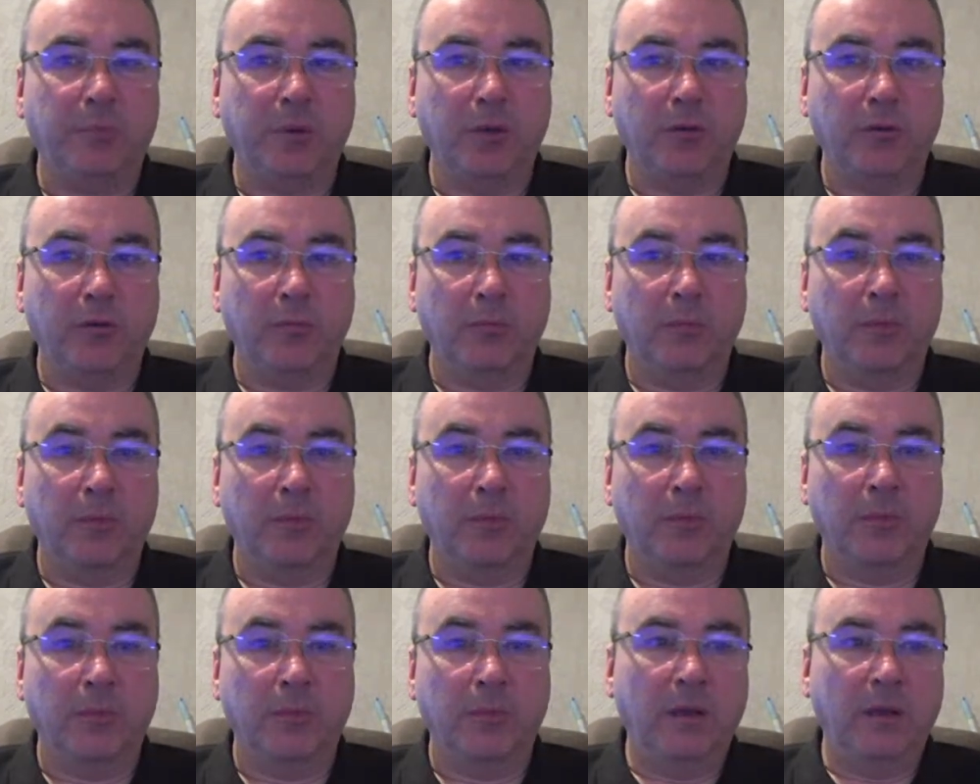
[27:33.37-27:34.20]
boom
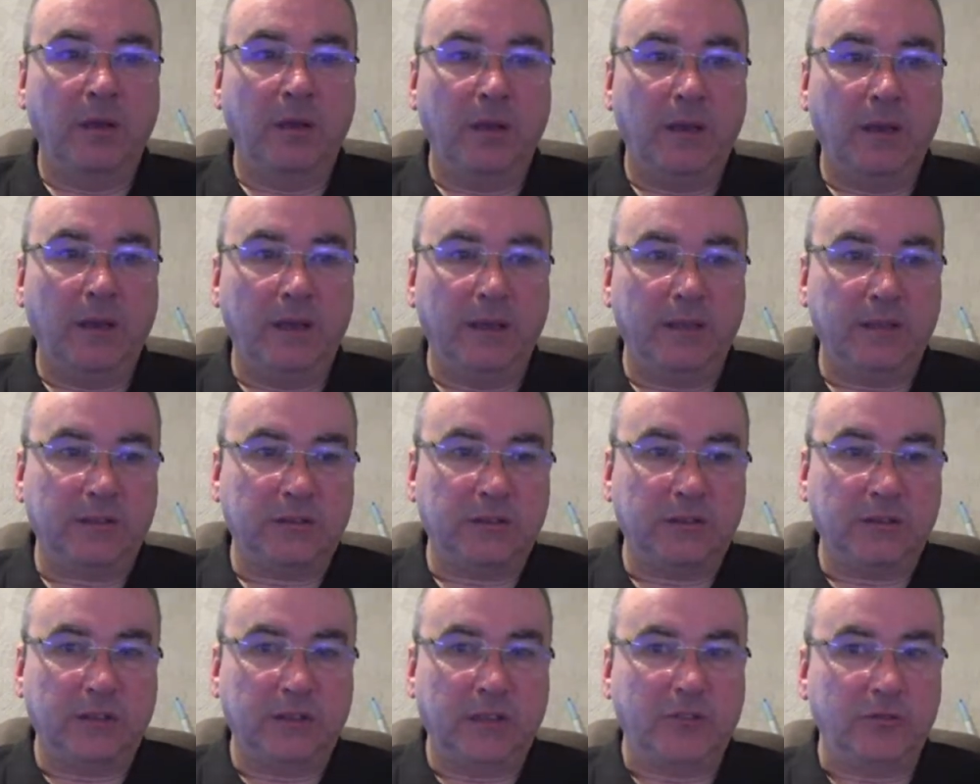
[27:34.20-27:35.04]

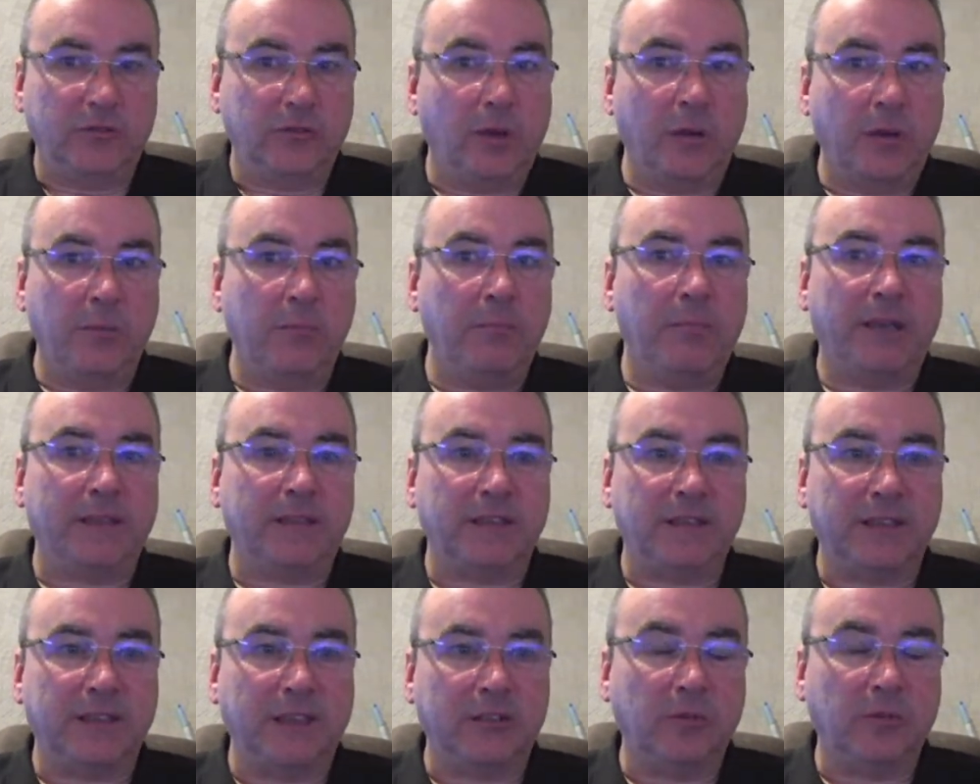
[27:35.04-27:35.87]
is not in my
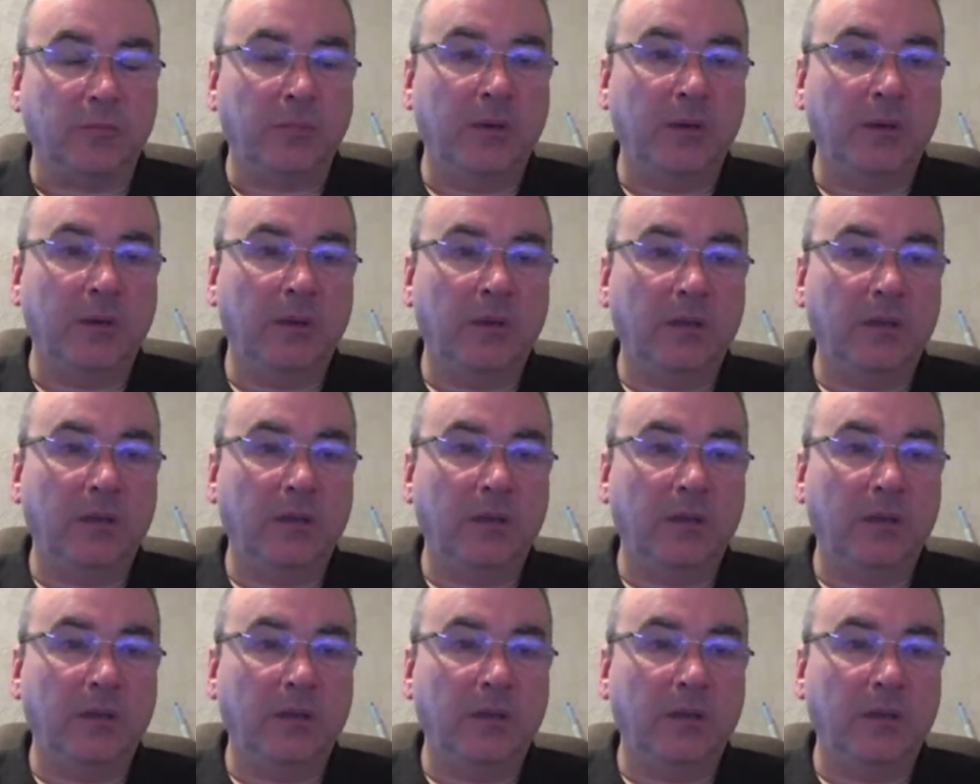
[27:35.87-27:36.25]
setup.